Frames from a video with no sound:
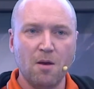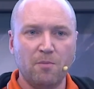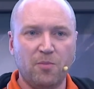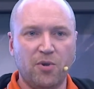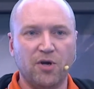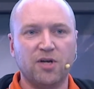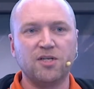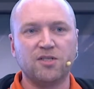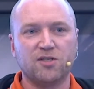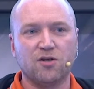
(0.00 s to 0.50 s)

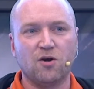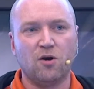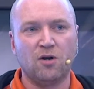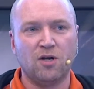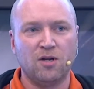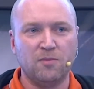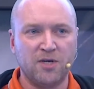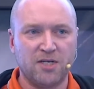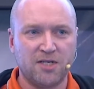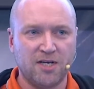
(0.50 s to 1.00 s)
but it's got
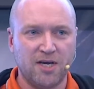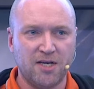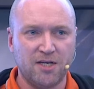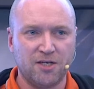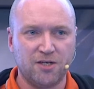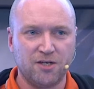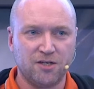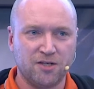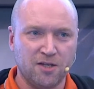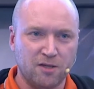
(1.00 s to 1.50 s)

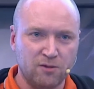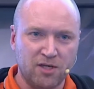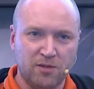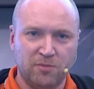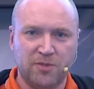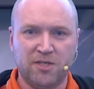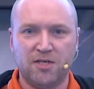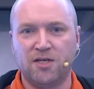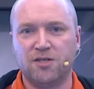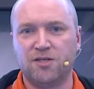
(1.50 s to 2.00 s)
limitations. And those
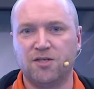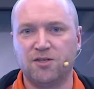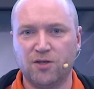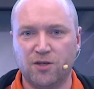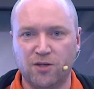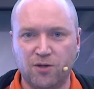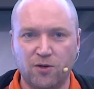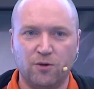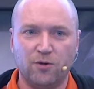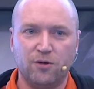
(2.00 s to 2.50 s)
limitations are
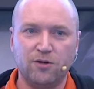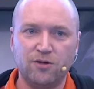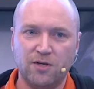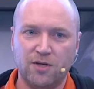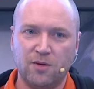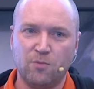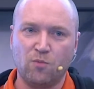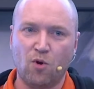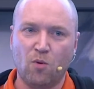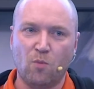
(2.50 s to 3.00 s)
good
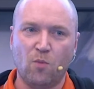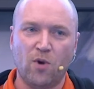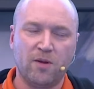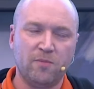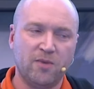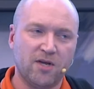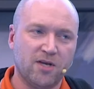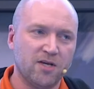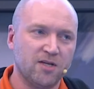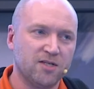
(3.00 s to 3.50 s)
in one way
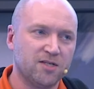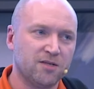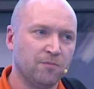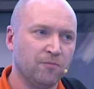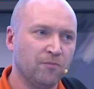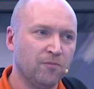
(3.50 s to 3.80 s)
because